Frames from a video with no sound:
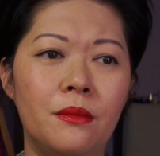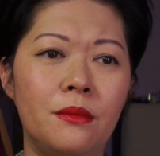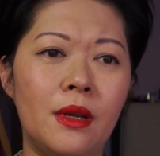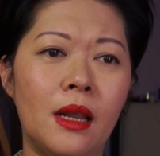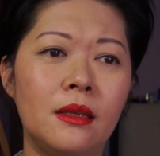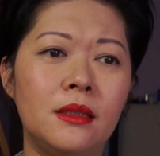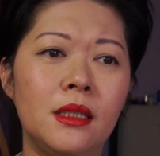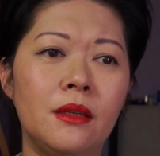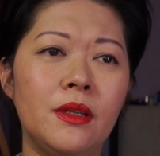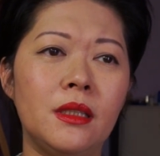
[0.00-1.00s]
When I
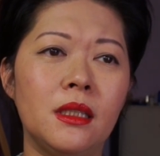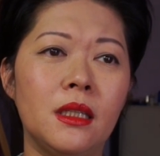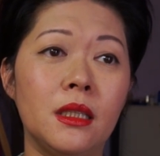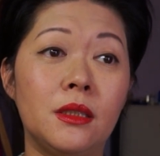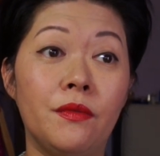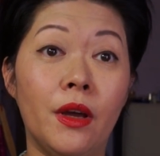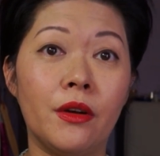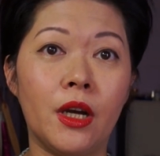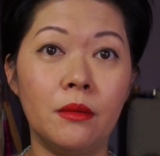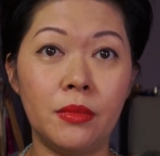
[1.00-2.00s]
sniff it, it's
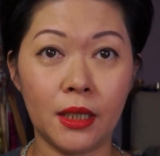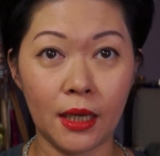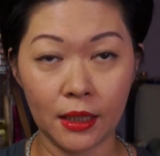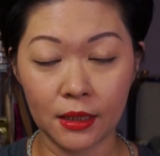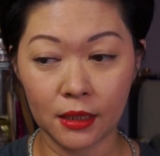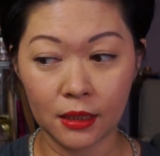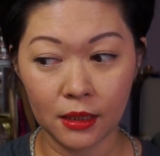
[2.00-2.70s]
very complicated.